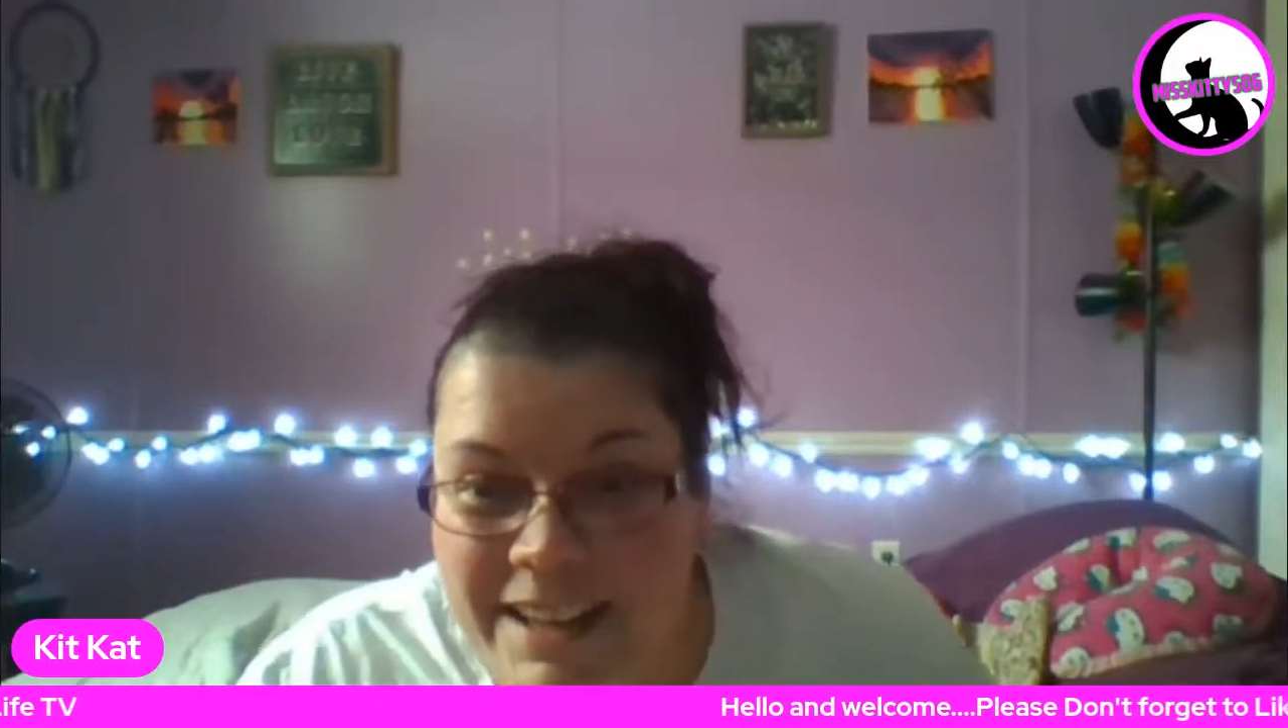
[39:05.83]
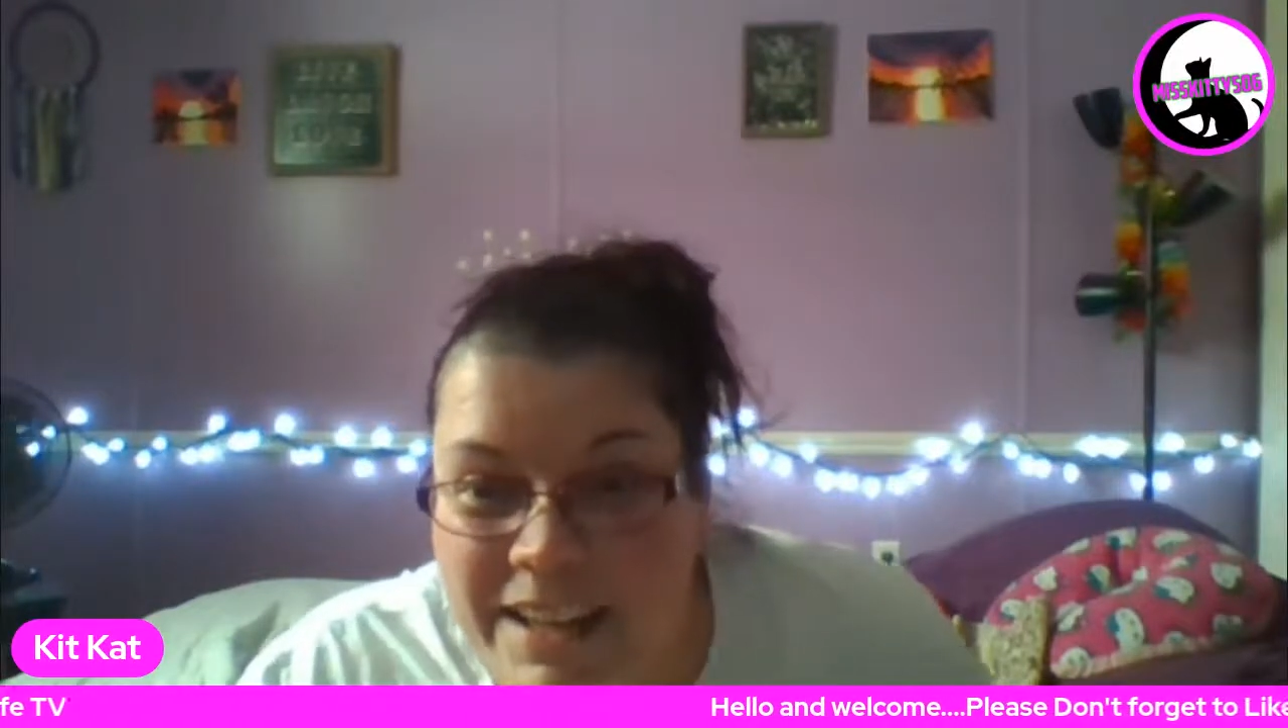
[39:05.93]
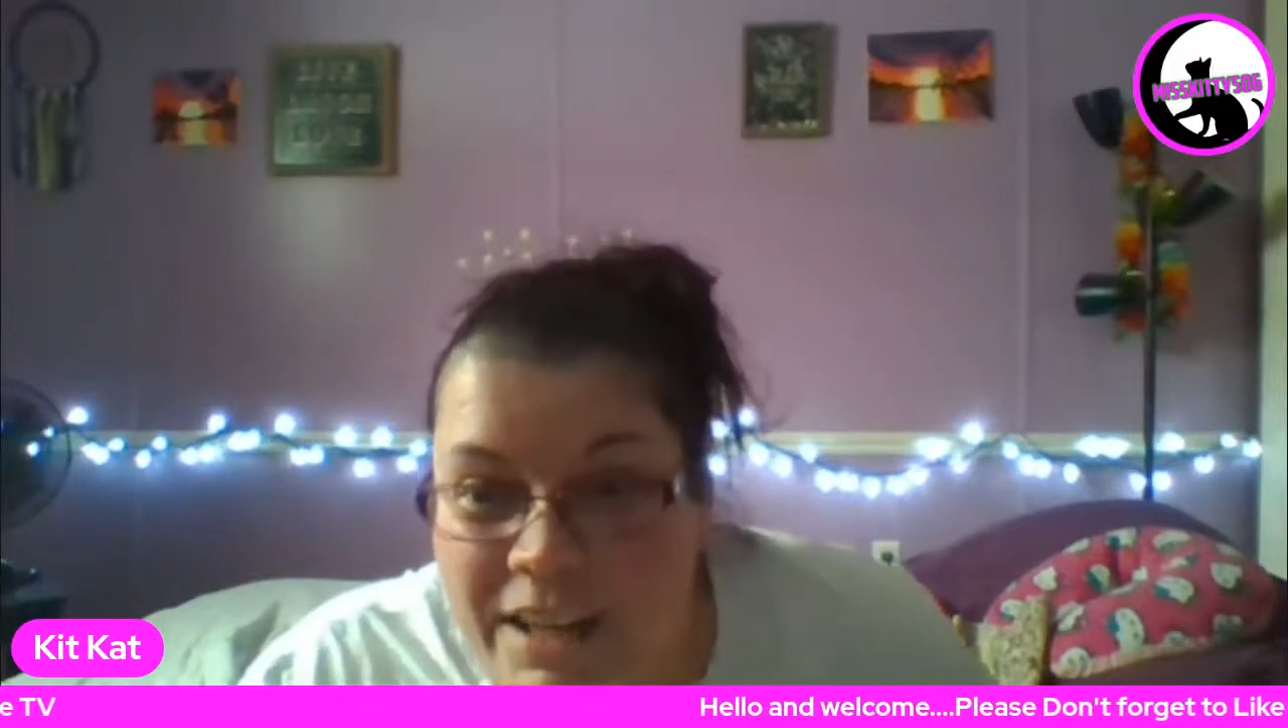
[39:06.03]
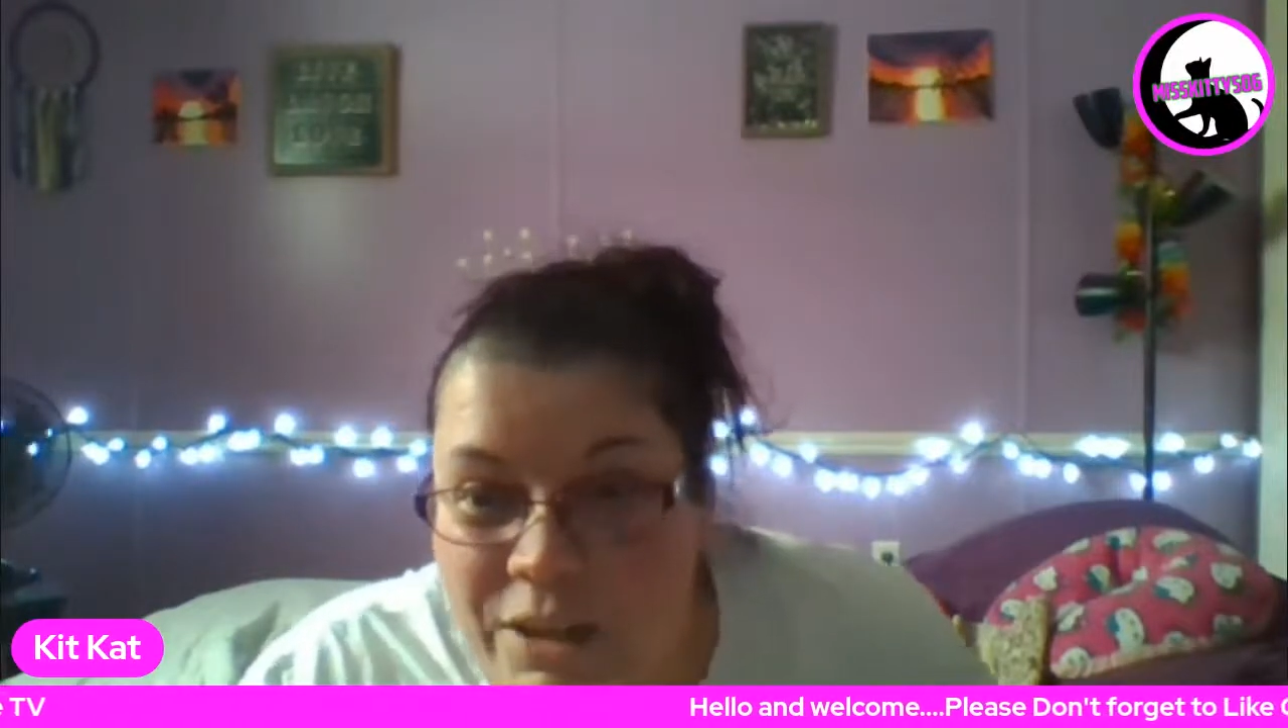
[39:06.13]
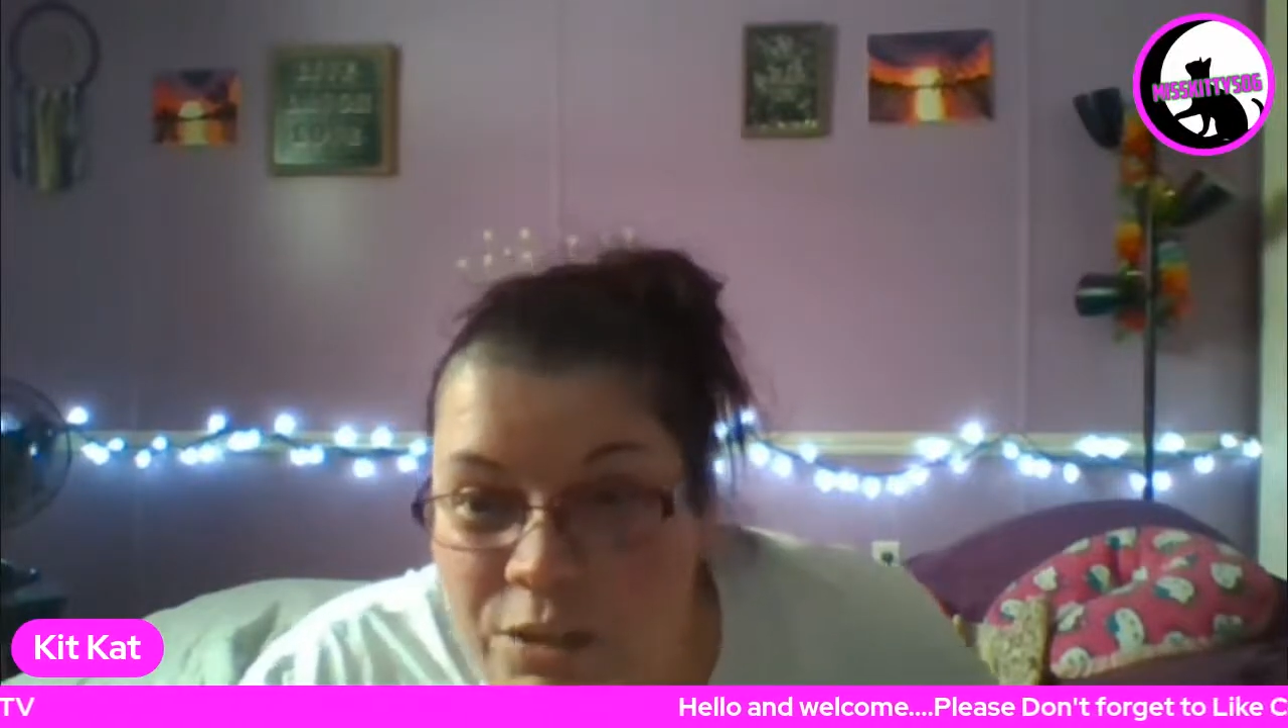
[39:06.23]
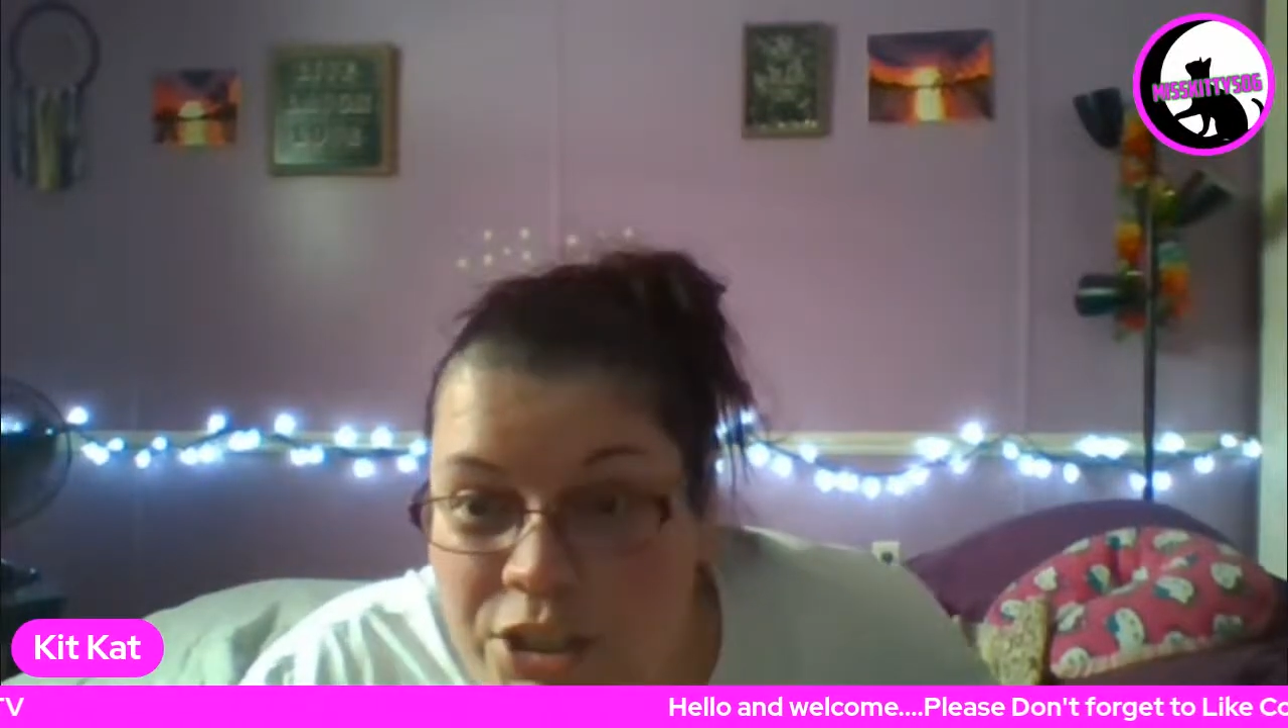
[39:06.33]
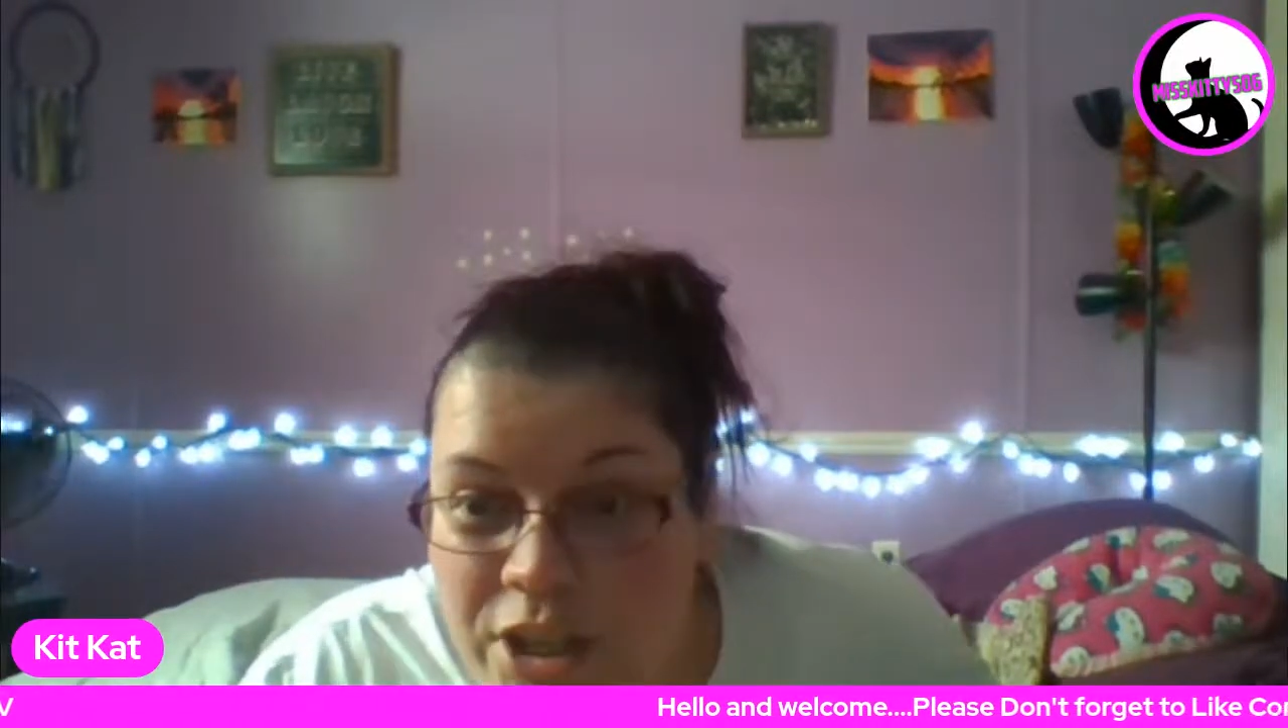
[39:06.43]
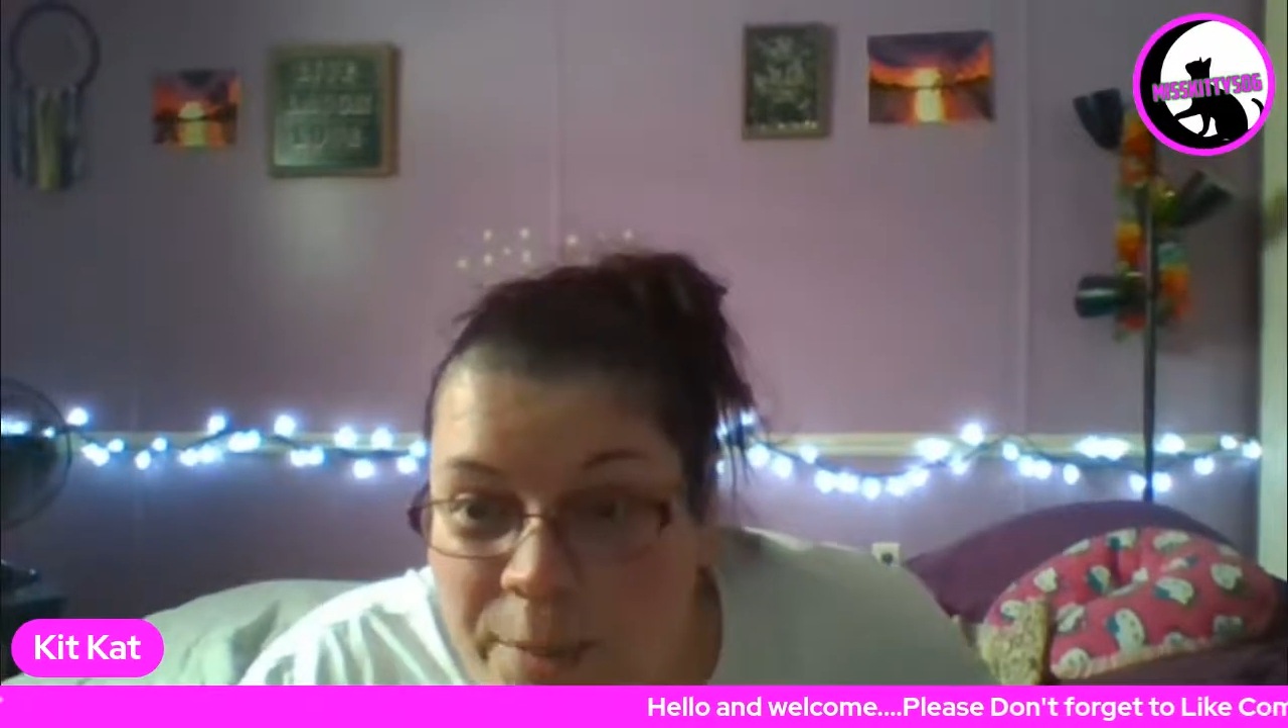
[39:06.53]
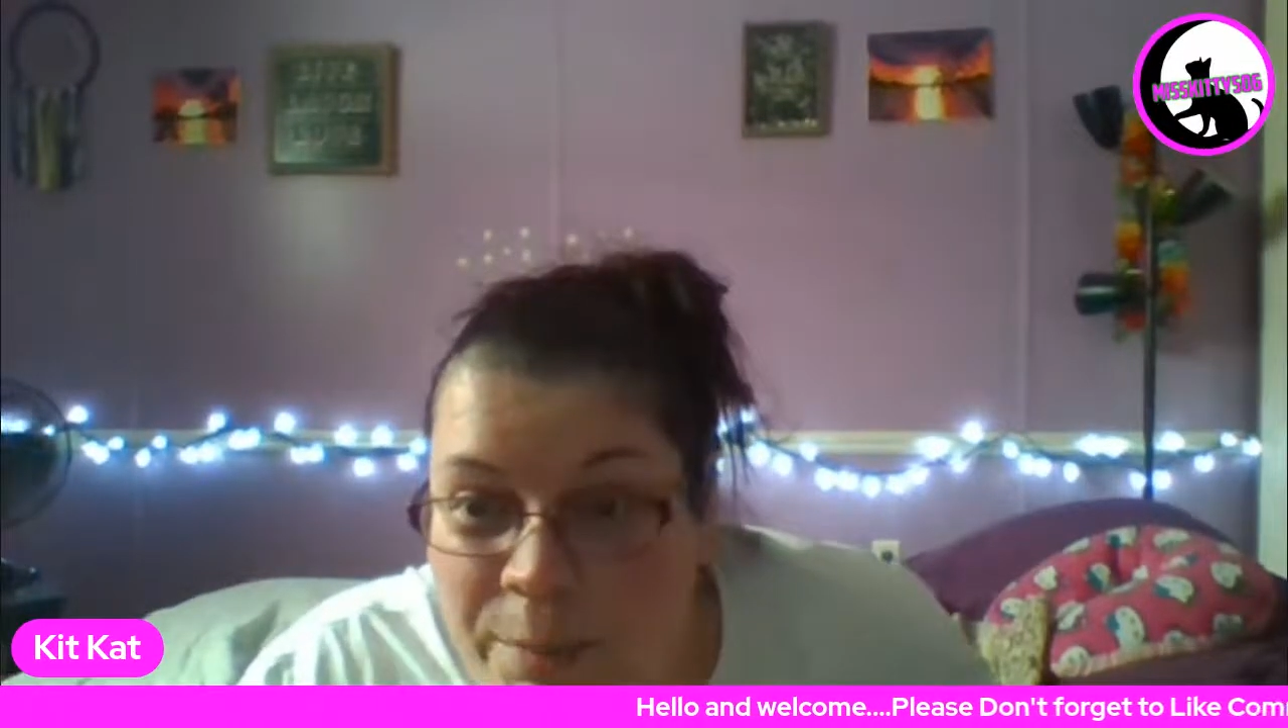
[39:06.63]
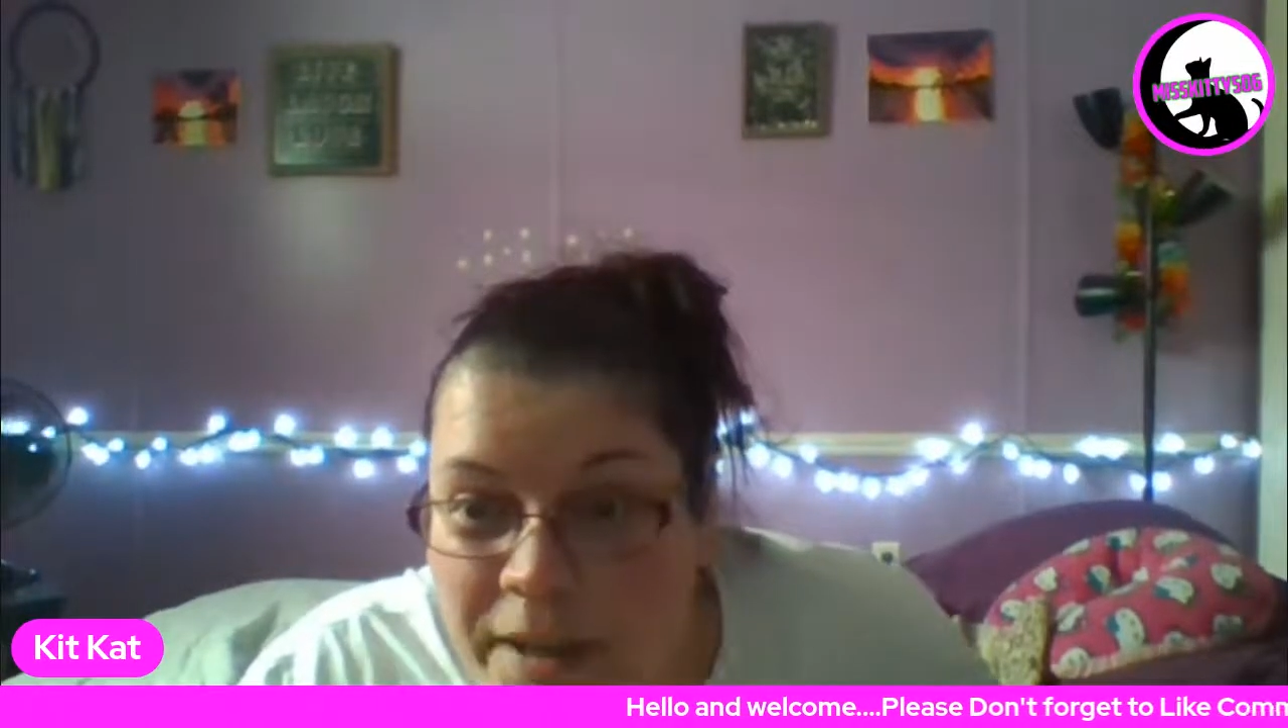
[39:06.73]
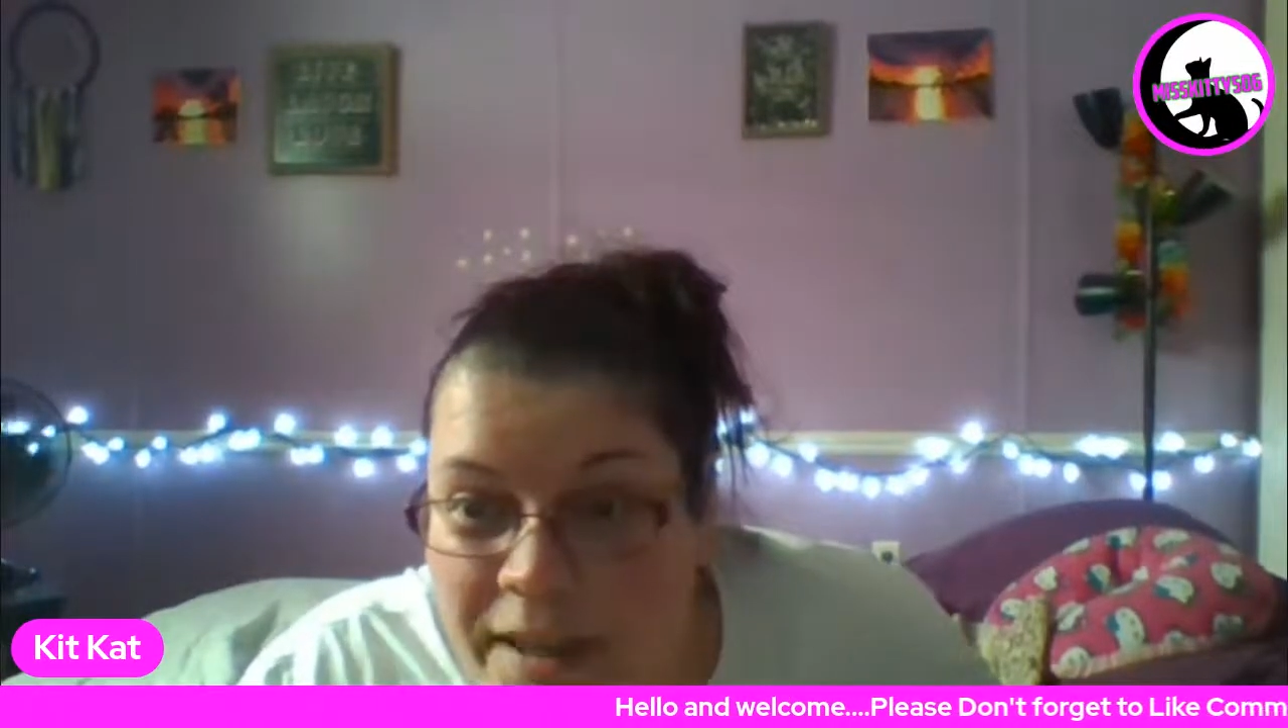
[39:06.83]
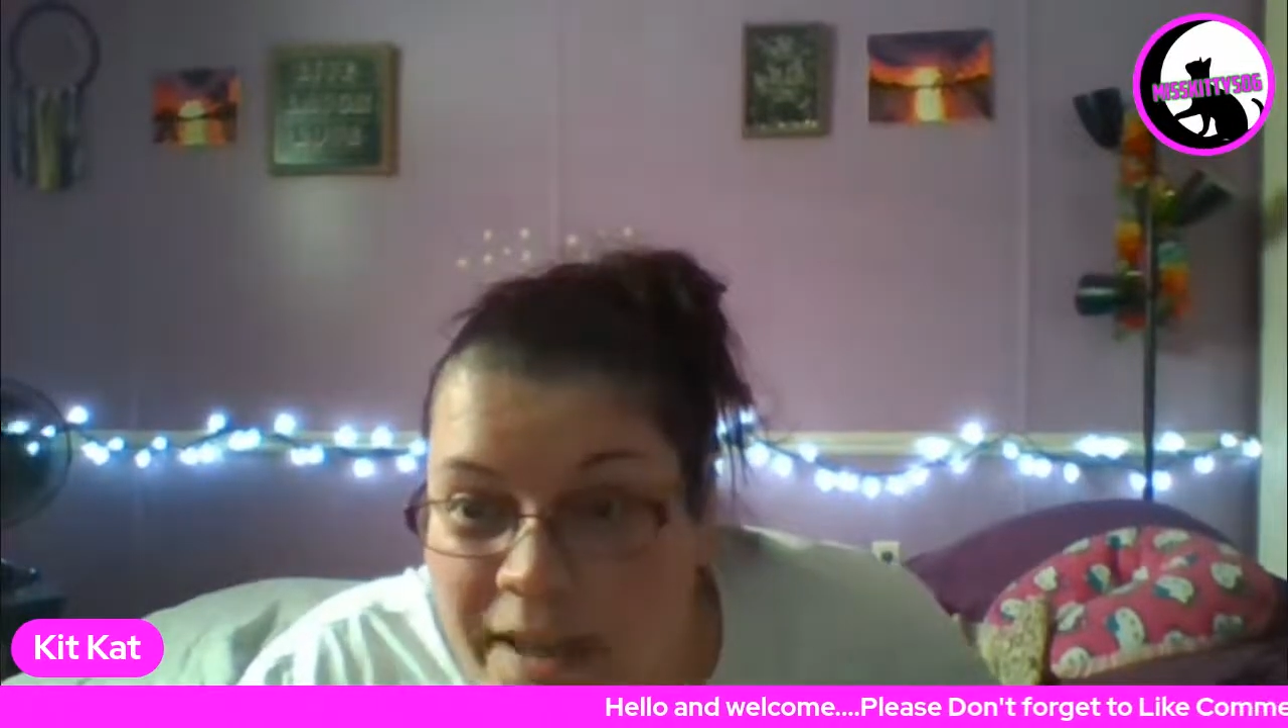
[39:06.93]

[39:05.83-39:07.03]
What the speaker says: Gotta go shopping.